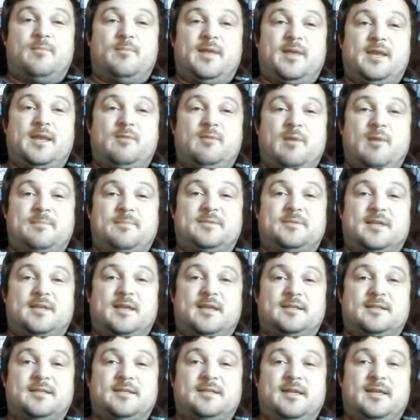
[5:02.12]
many
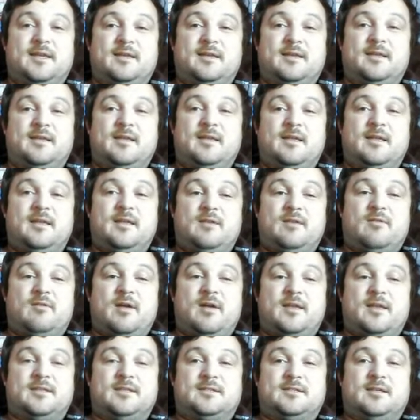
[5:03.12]
websites here,
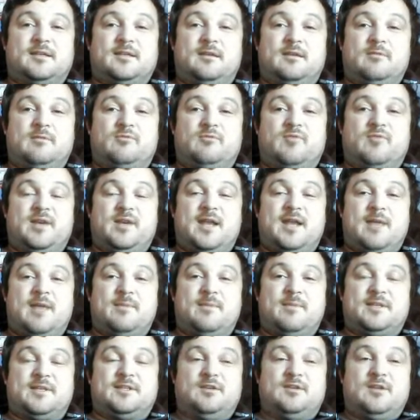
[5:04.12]
right? So you would
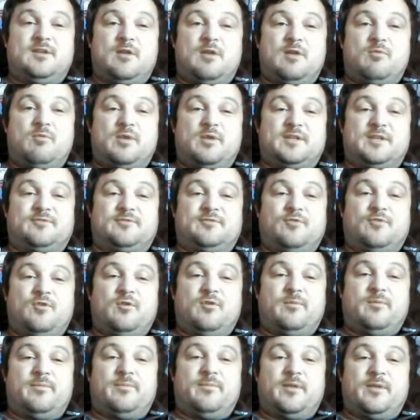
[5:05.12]
rename it so you know what it's
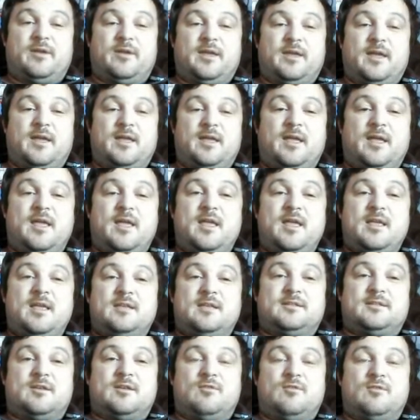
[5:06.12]
for, okay?
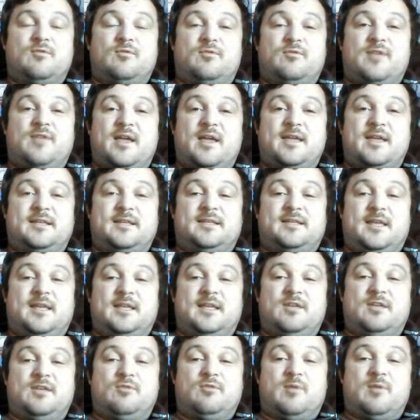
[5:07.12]
So that is
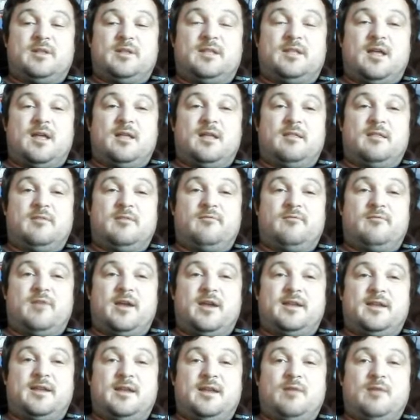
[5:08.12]
it. You are done,
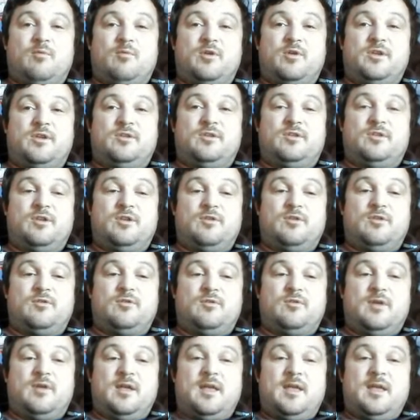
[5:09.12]
right? Now what you
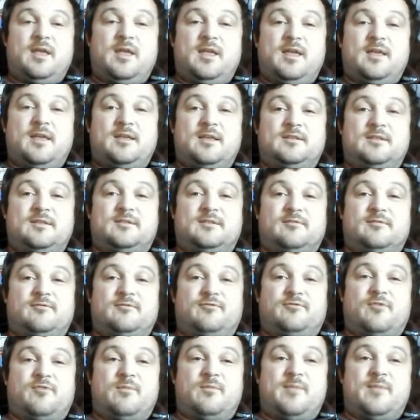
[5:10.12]
do is
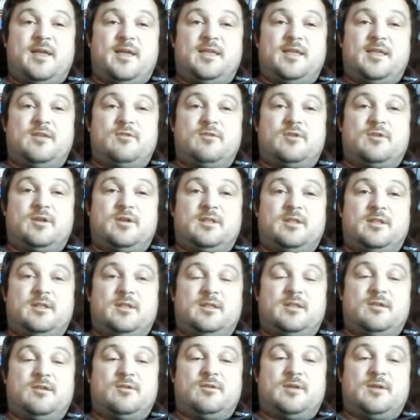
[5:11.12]
from there you
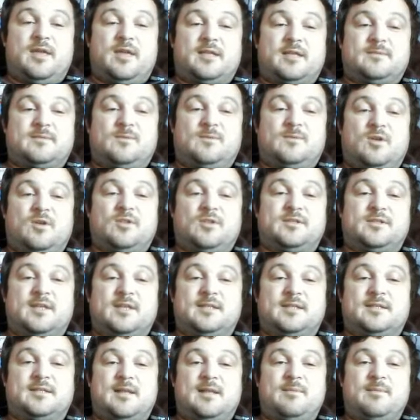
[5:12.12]
can you can get some
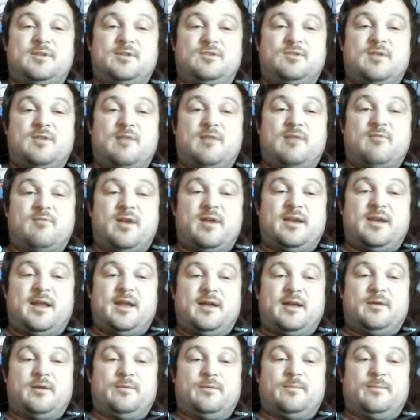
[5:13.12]
content. So let me do that right
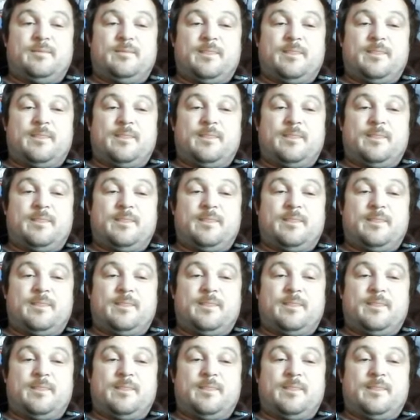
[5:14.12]
now.